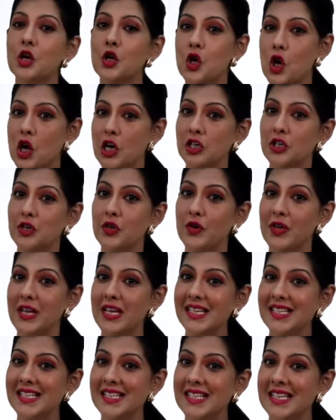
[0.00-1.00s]

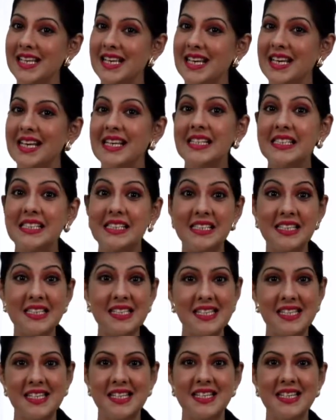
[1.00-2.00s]
concrete,
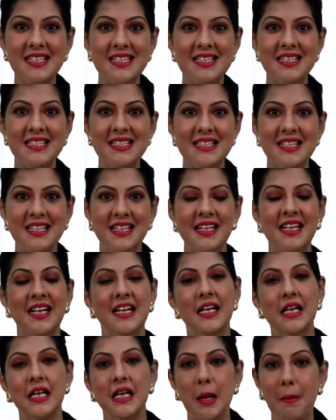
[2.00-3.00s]
courteous,
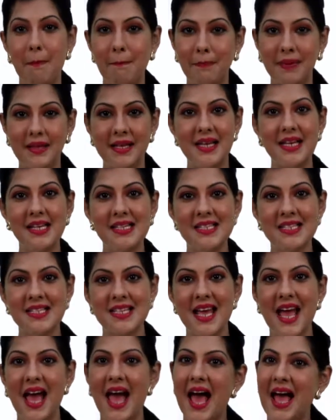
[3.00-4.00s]
complete
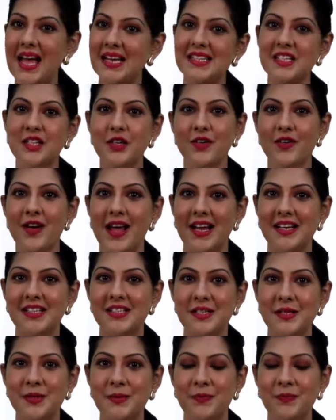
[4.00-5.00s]
and
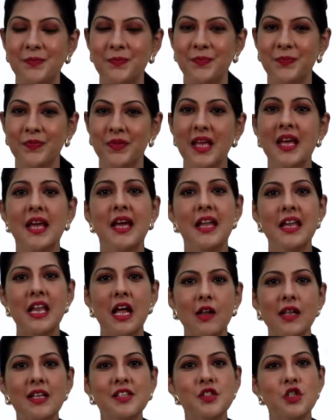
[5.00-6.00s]
correct.
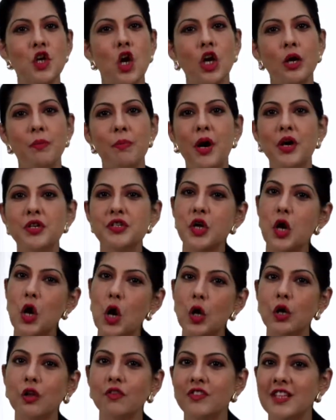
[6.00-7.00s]
Now let's talk about
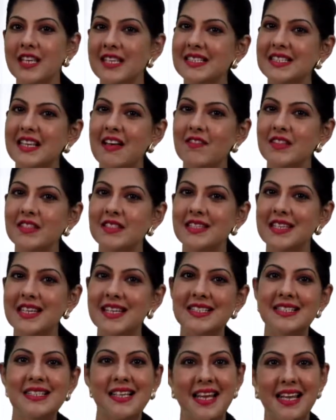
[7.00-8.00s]
all of these 7
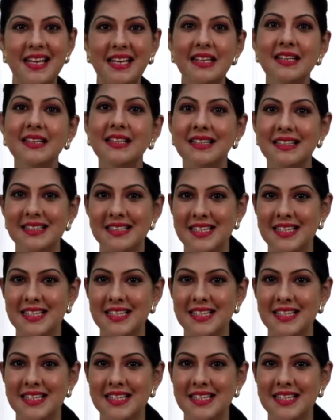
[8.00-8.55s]
C's in a little